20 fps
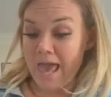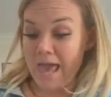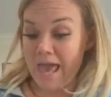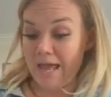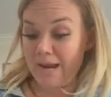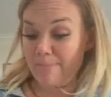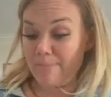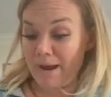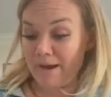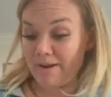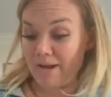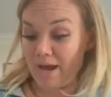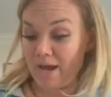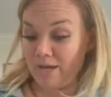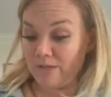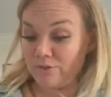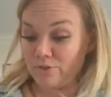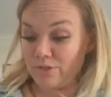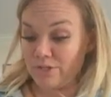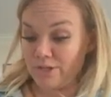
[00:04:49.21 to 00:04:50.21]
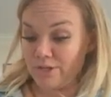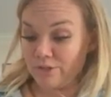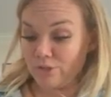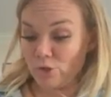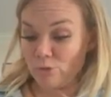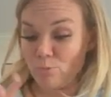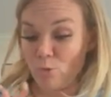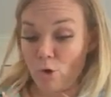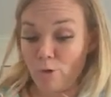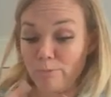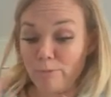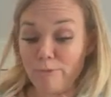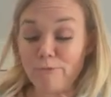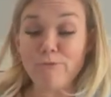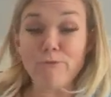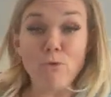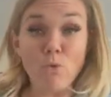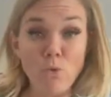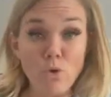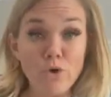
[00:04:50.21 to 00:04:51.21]
and about 100 years or more
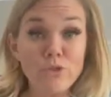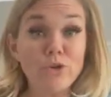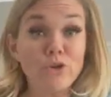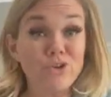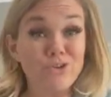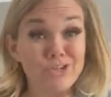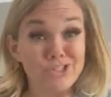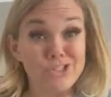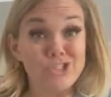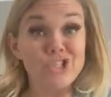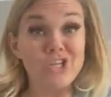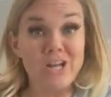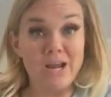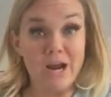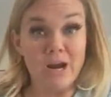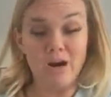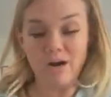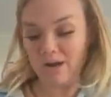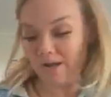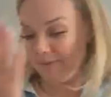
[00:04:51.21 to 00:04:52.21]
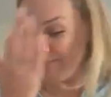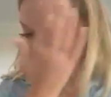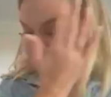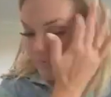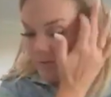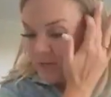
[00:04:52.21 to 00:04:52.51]
before the Christian era.